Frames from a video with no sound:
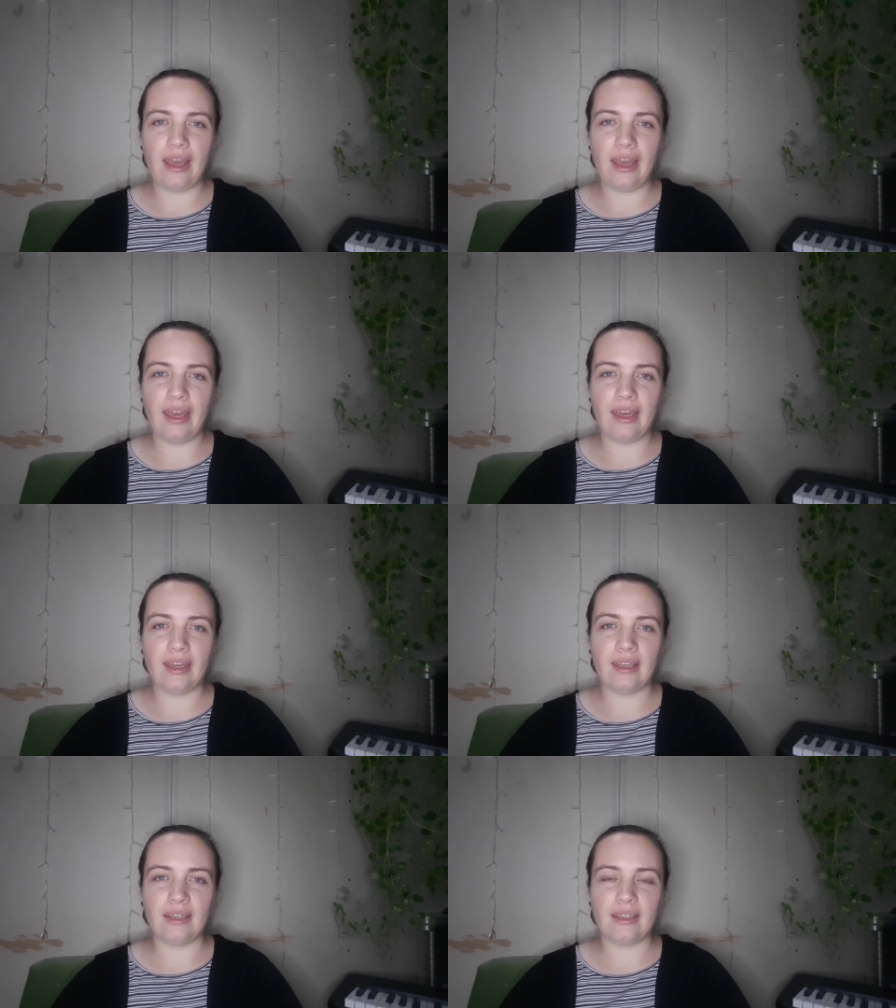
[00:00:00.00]

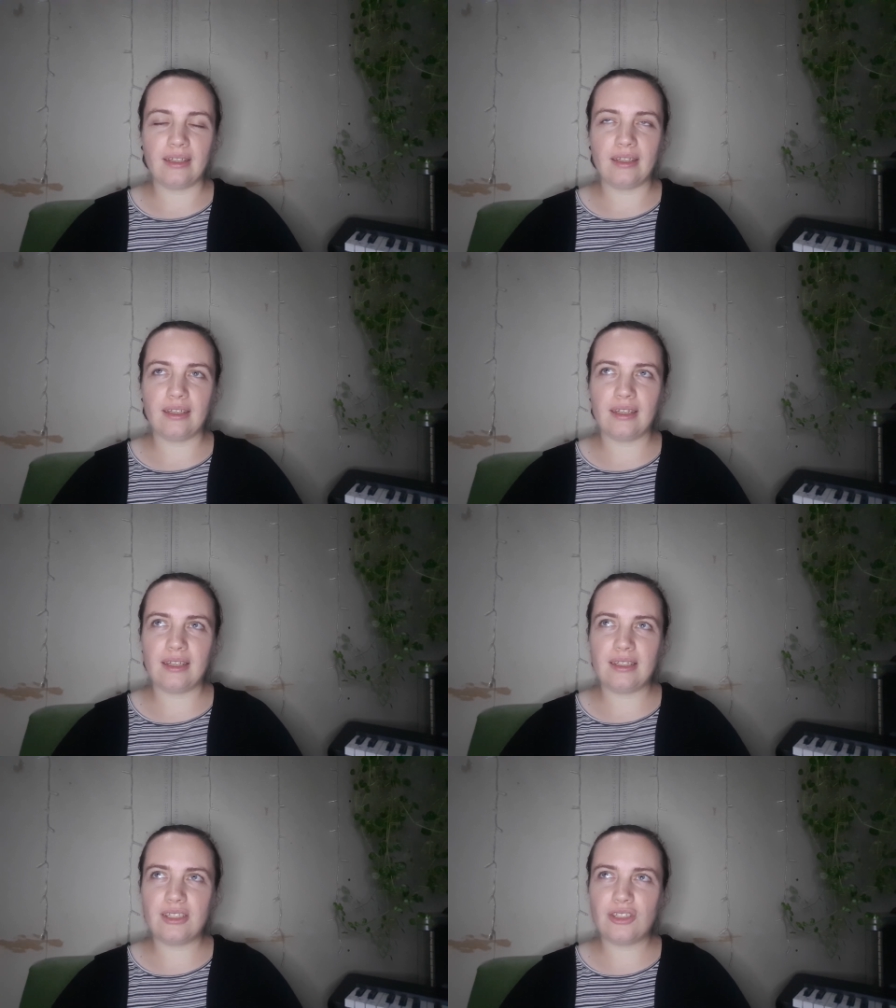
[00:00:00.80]
And
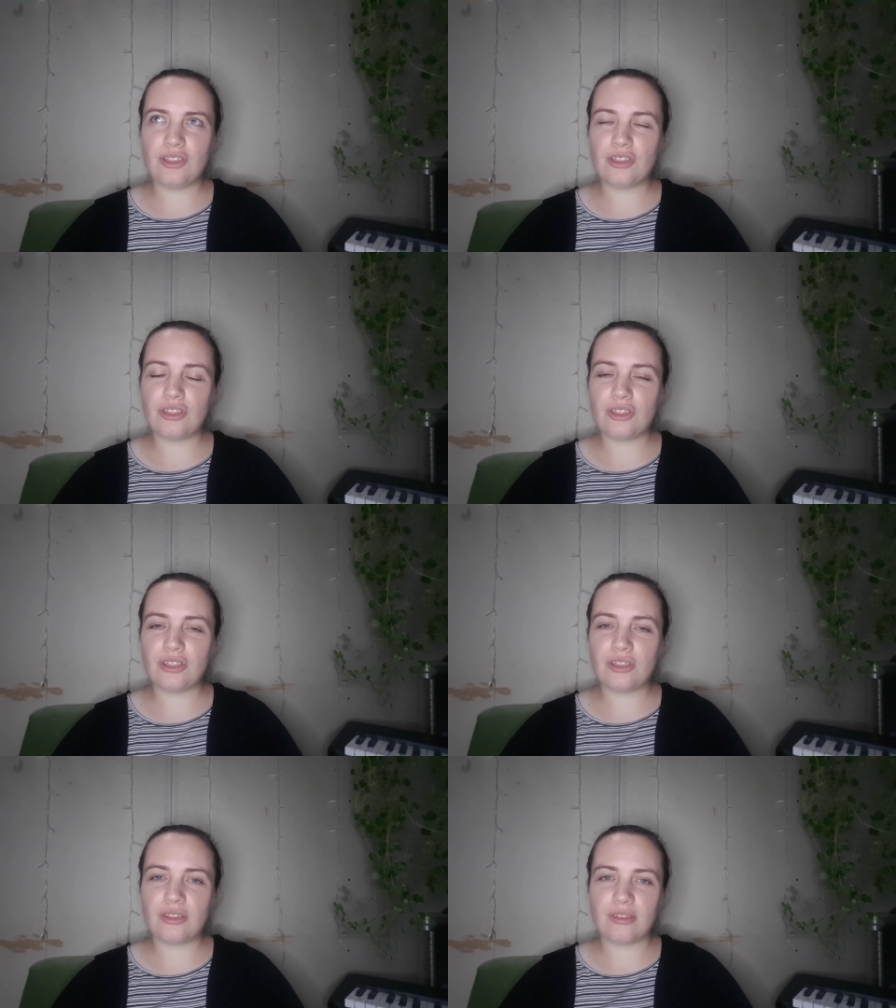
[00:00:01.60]
it's just
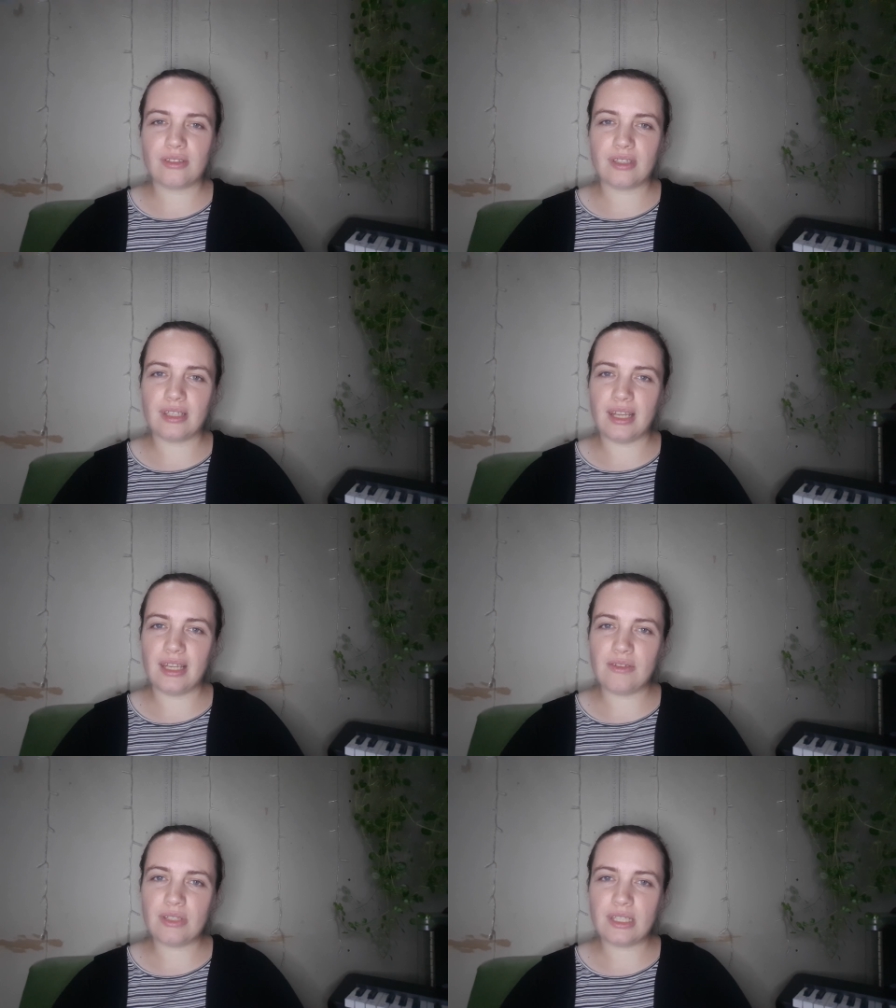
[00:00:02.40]

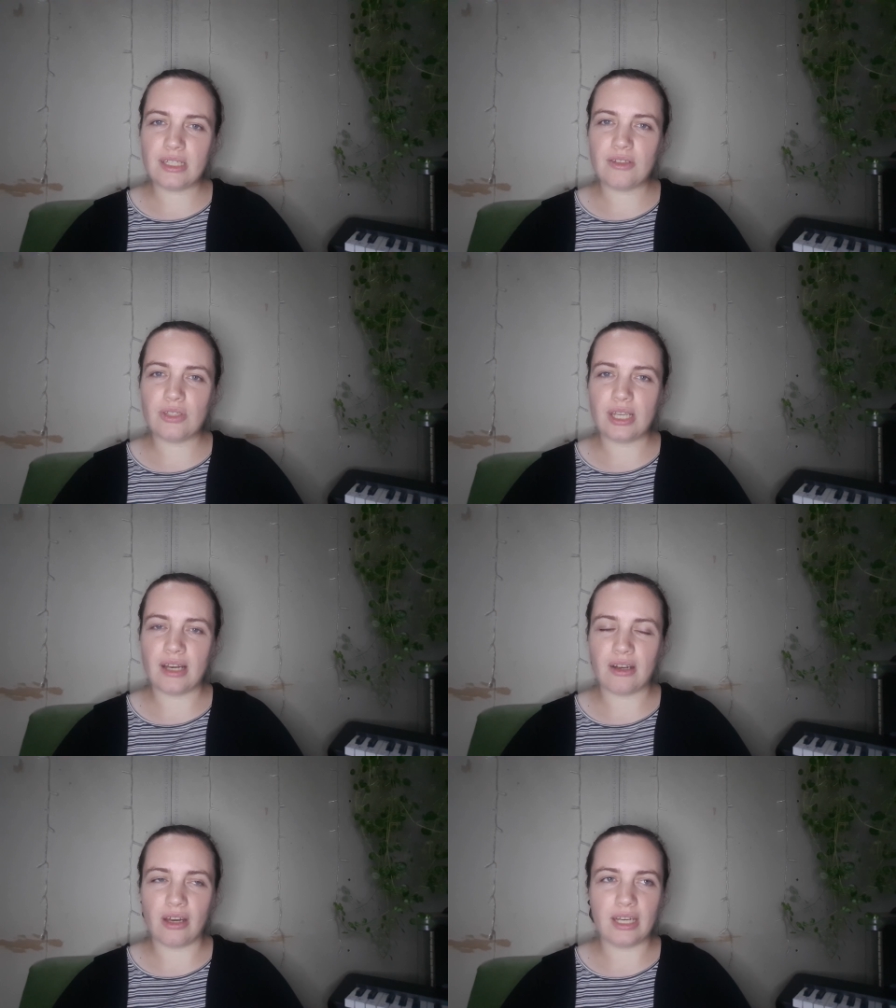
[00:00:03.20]
interesting to see
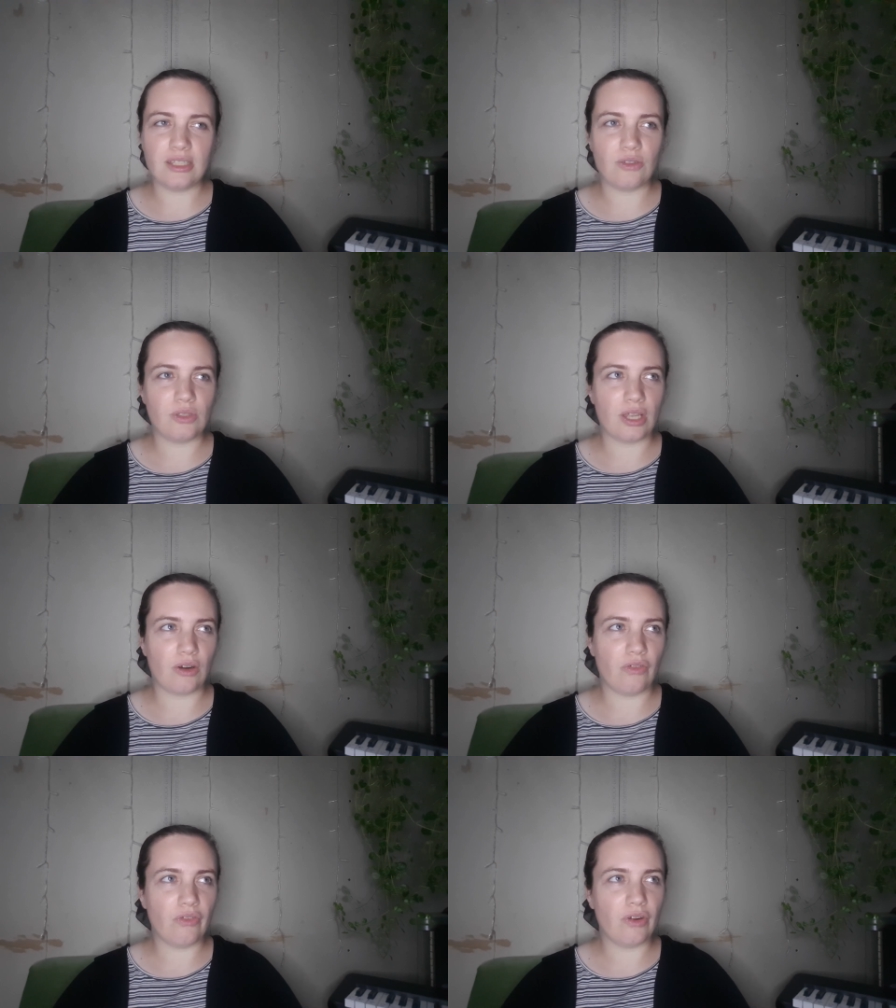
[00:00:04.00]
how God has used that
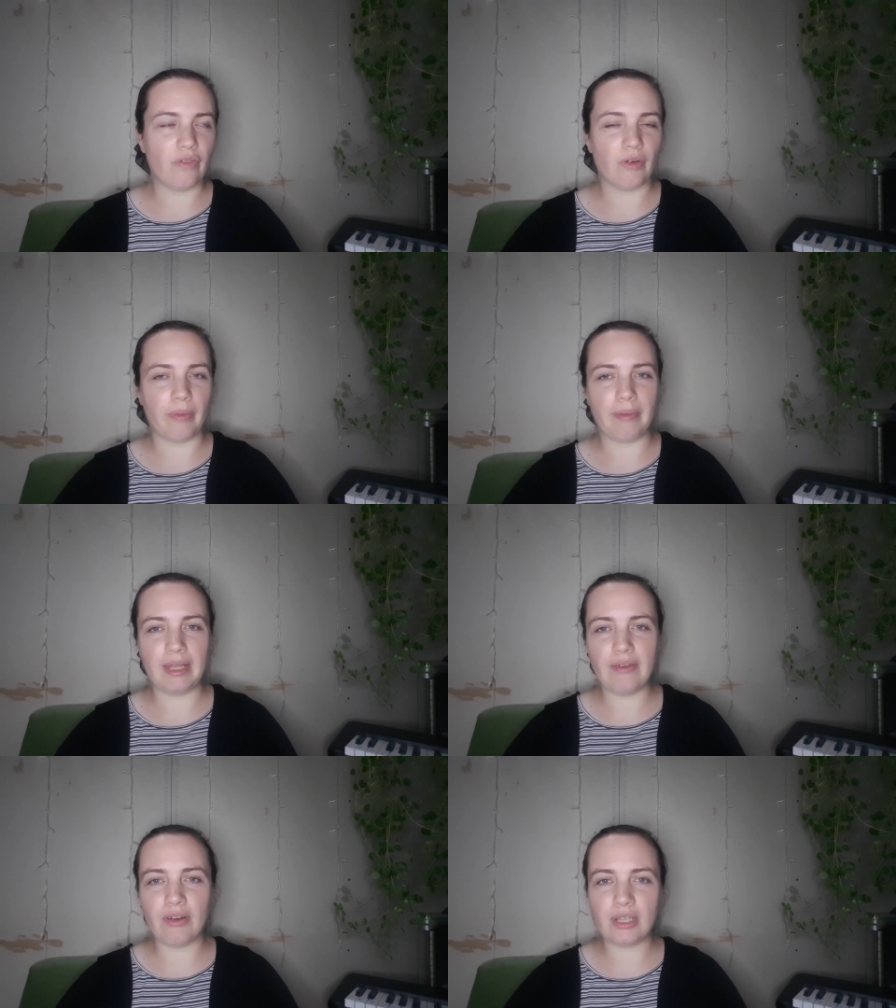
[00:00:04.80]
over and over when we
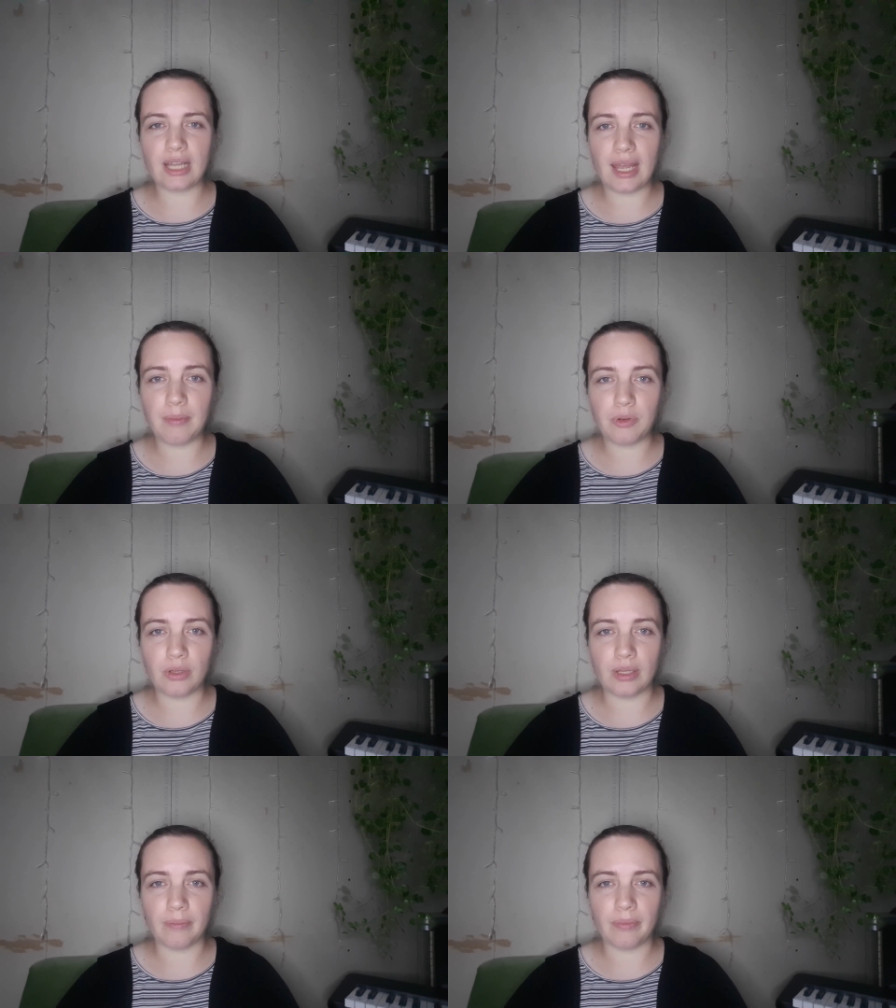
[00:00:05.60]
give our time to
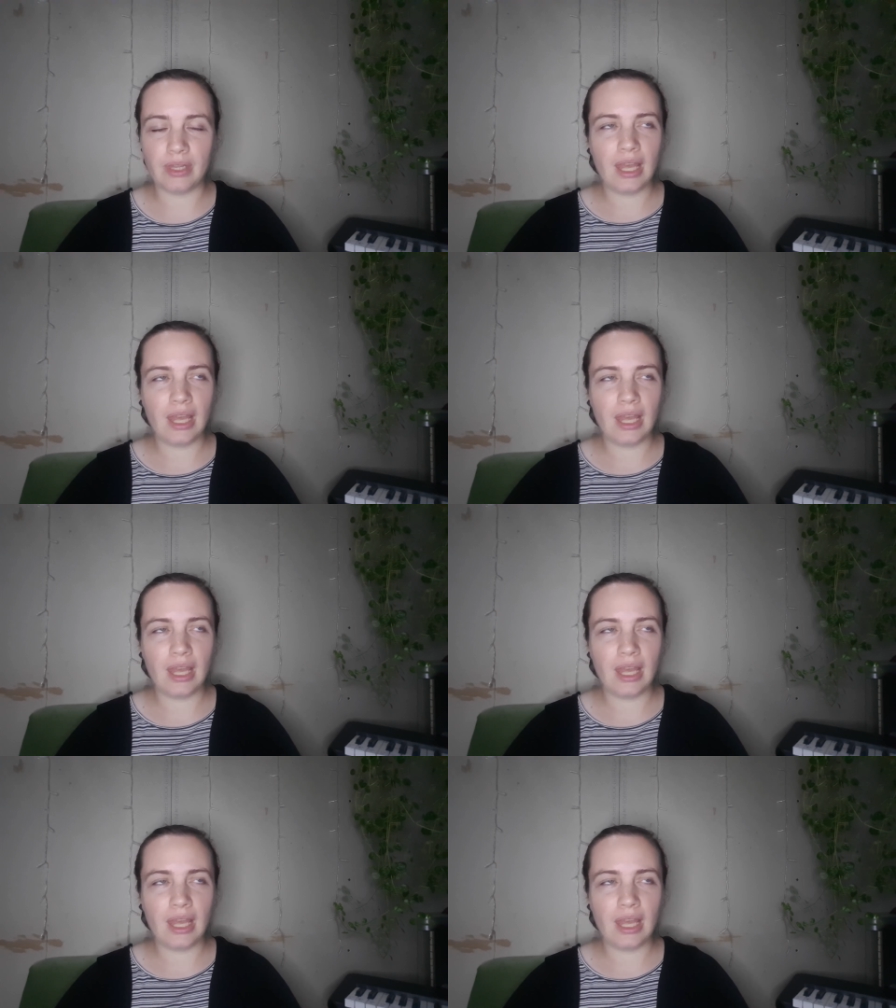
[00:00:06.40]
Him.